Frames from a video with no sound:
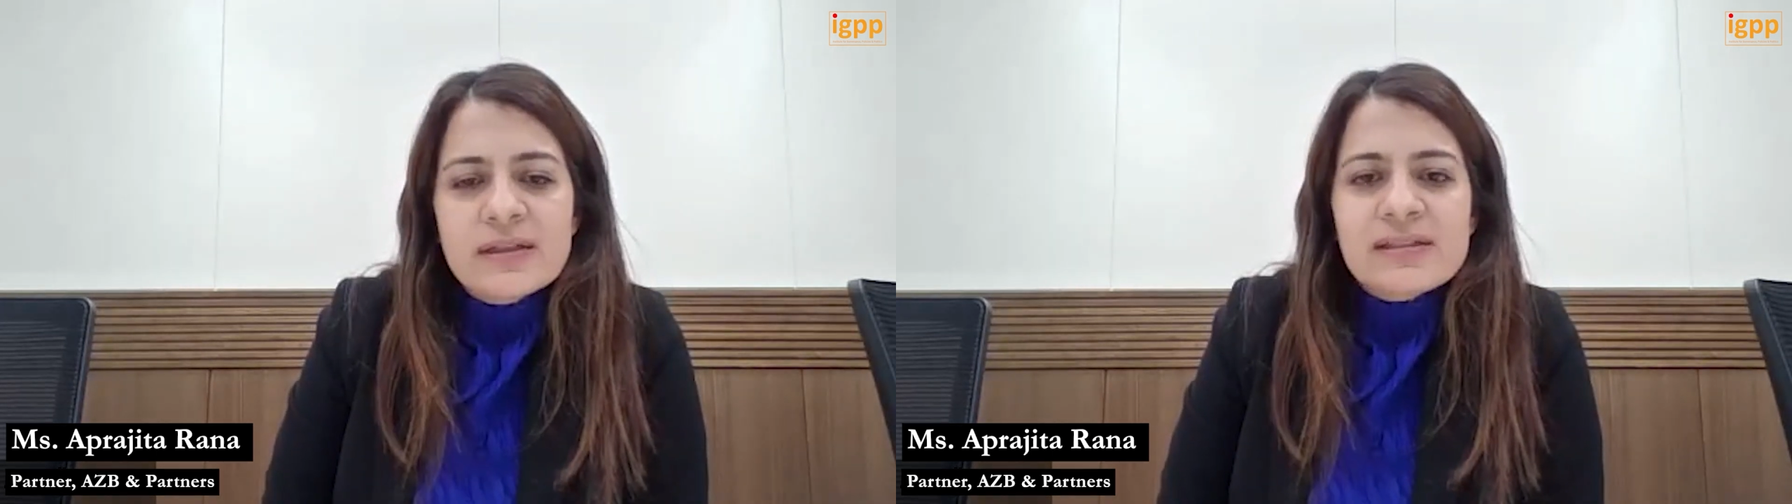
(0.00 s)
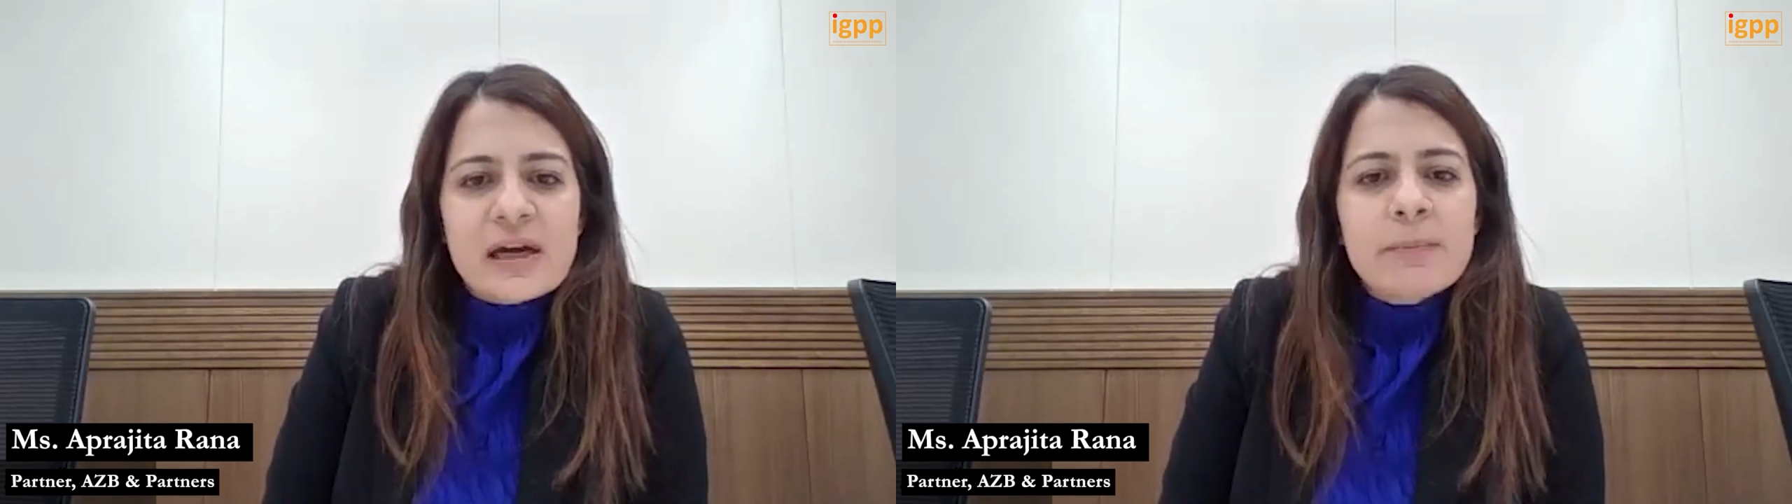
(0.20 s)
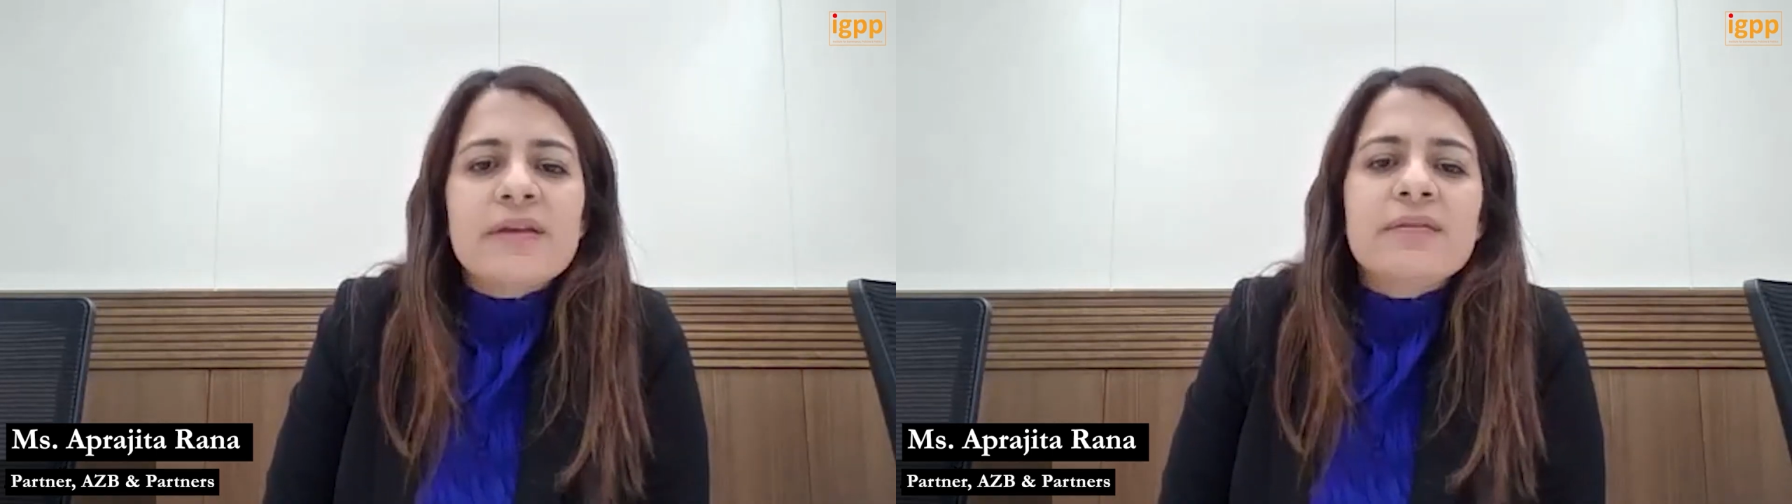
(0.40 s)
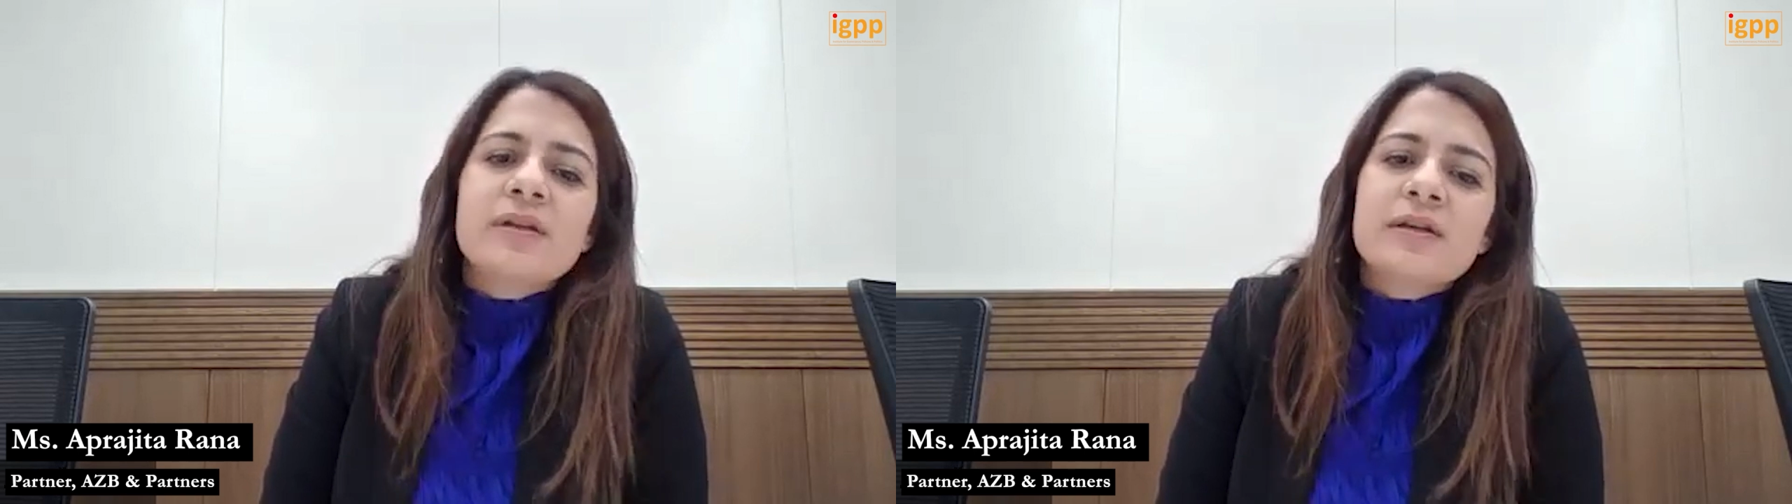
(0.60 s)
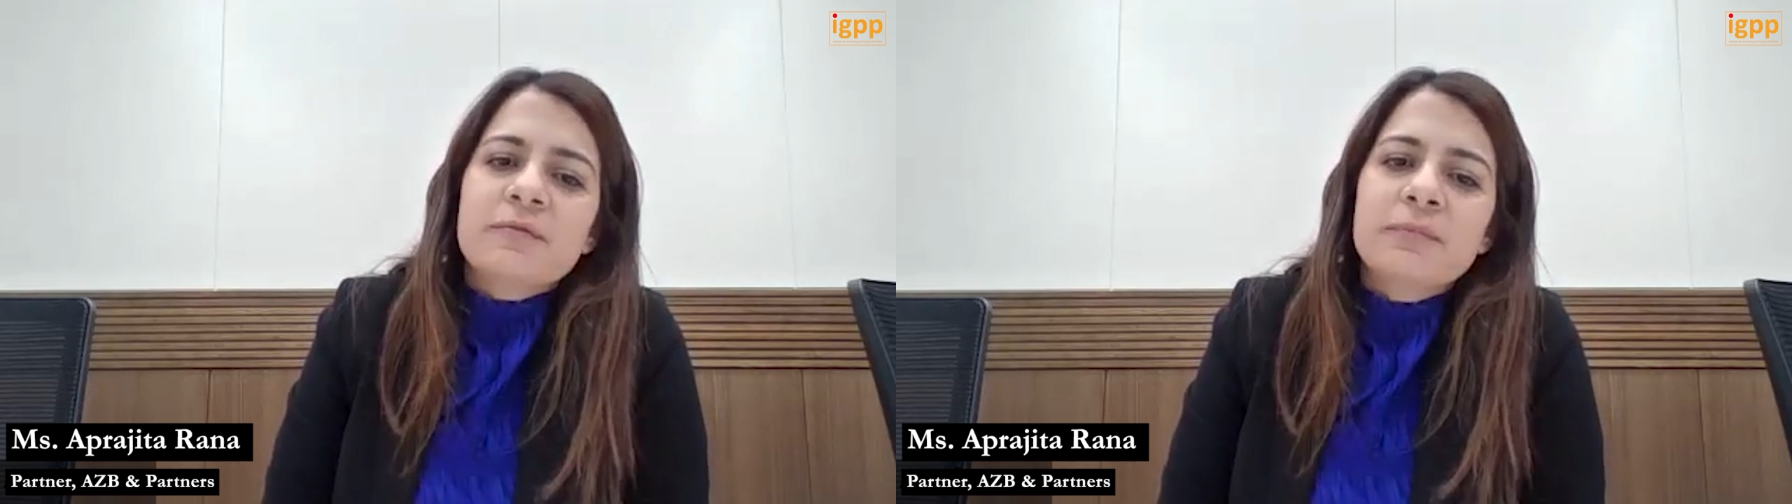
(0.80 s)
some
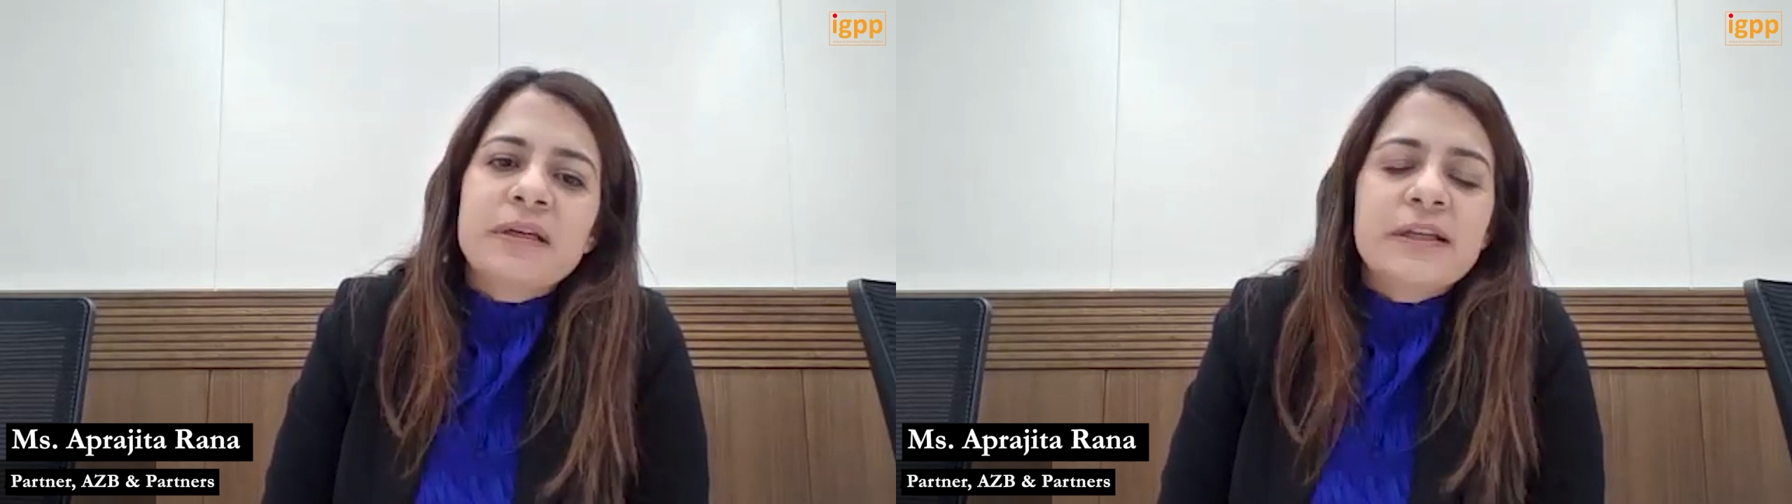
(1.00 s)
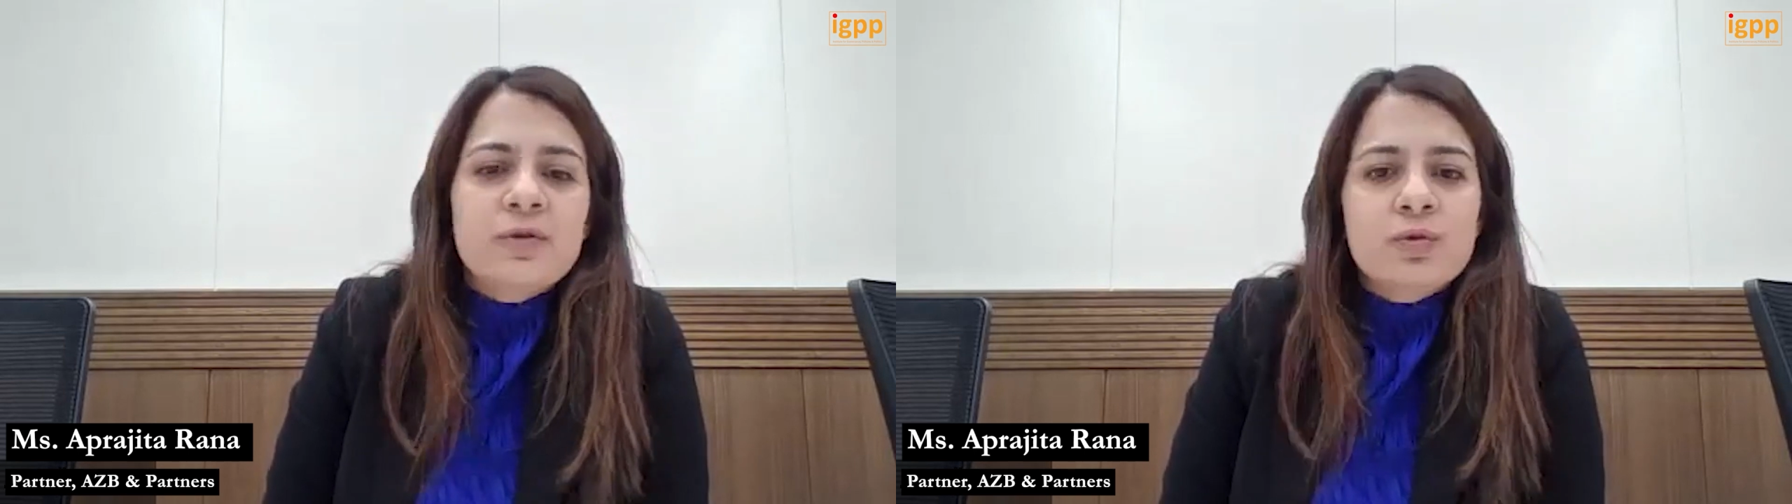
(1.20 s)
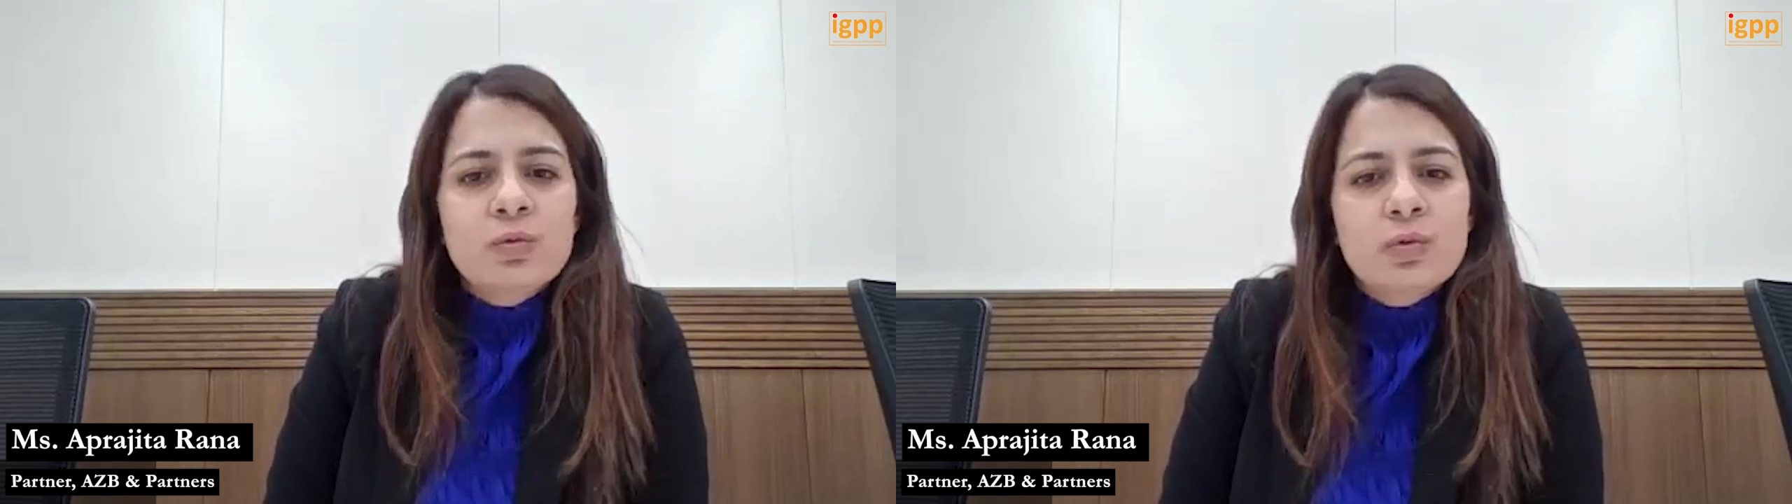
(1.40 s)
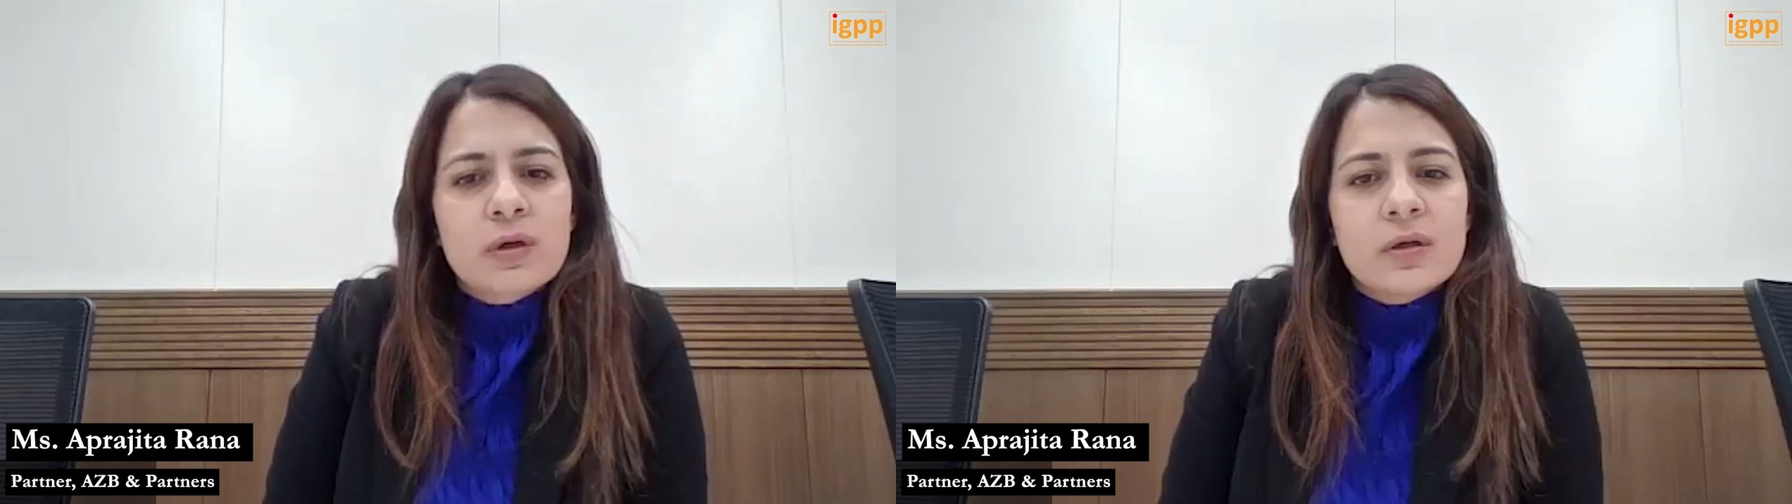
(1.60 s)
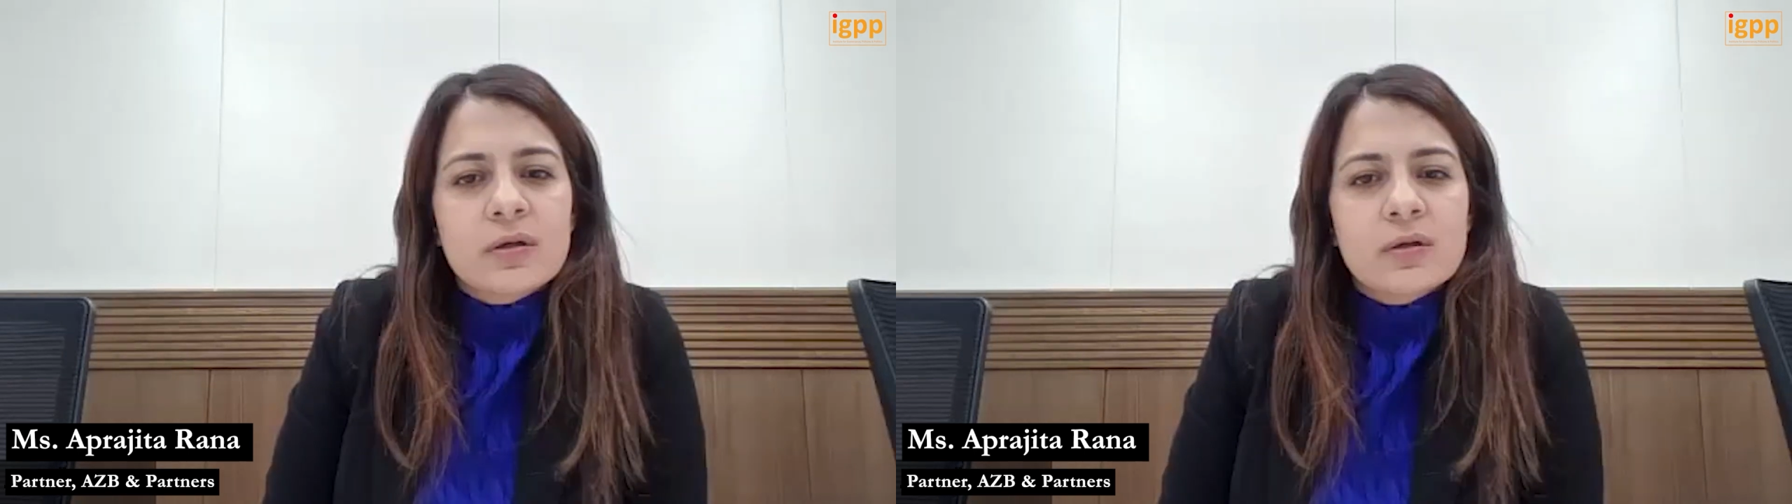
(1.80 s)
SDFs will need
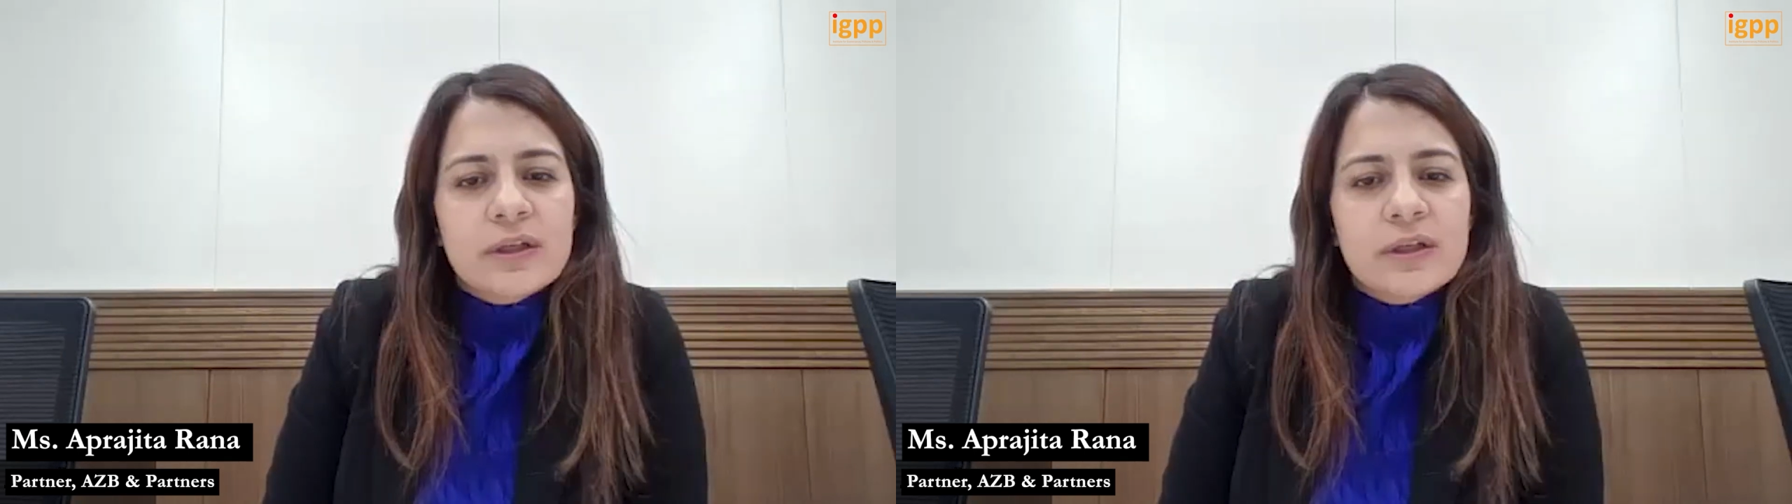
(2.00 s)
to